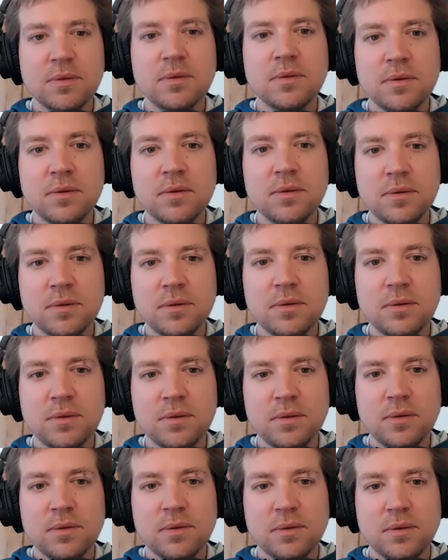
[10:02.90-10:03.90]

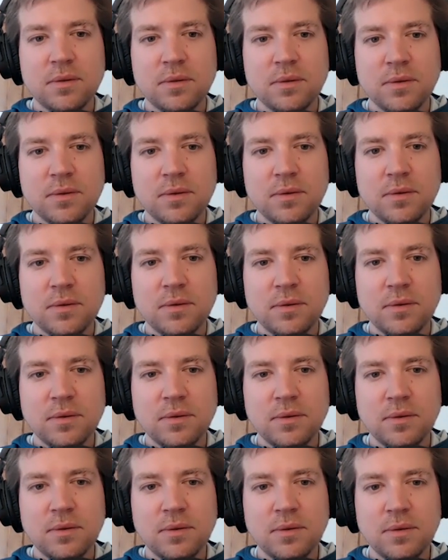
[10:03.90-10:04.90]

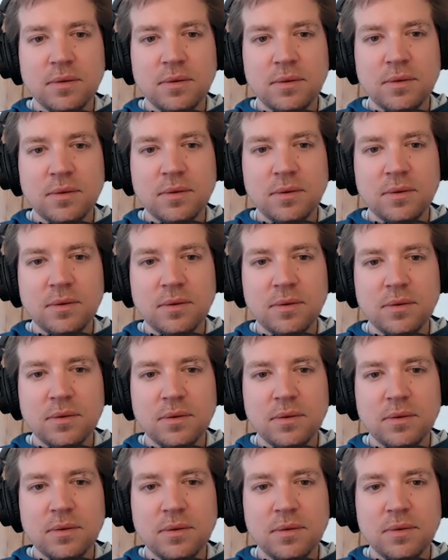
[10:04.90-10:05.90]

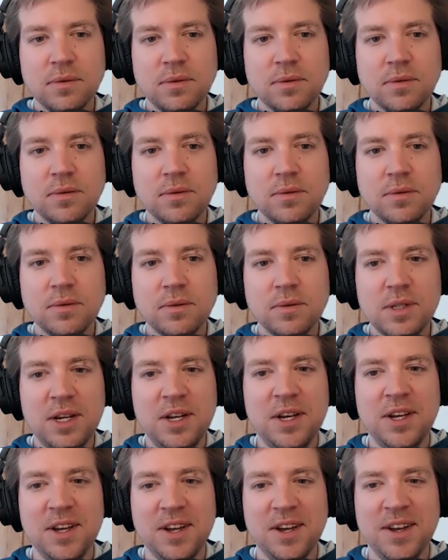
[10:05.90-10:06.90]

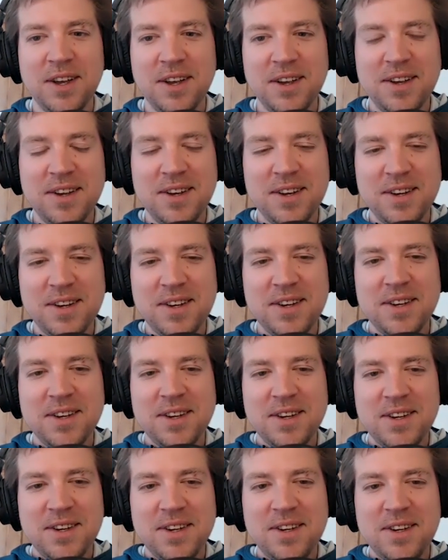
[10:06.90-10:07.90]

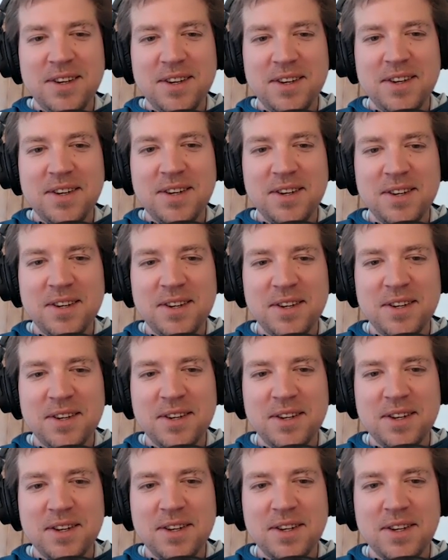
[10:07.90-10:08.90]

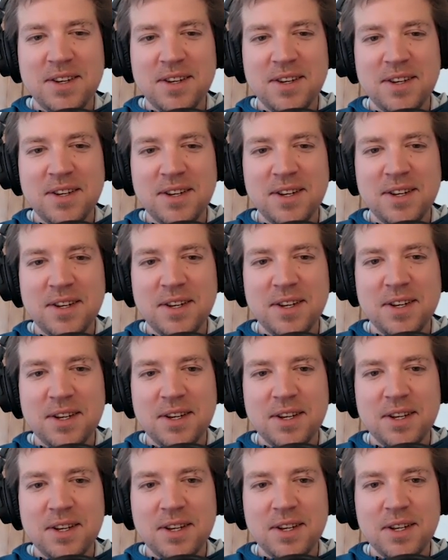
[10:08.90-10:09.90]

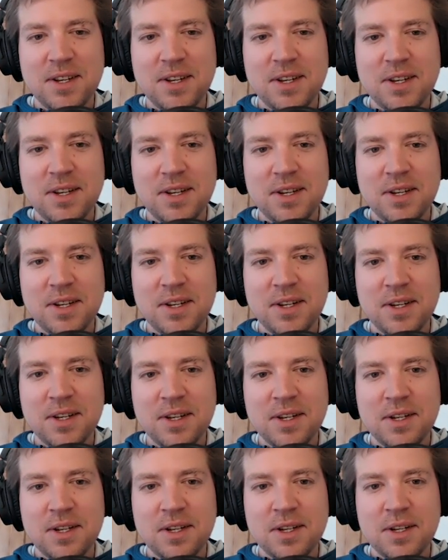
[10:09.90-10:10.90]
[no speech]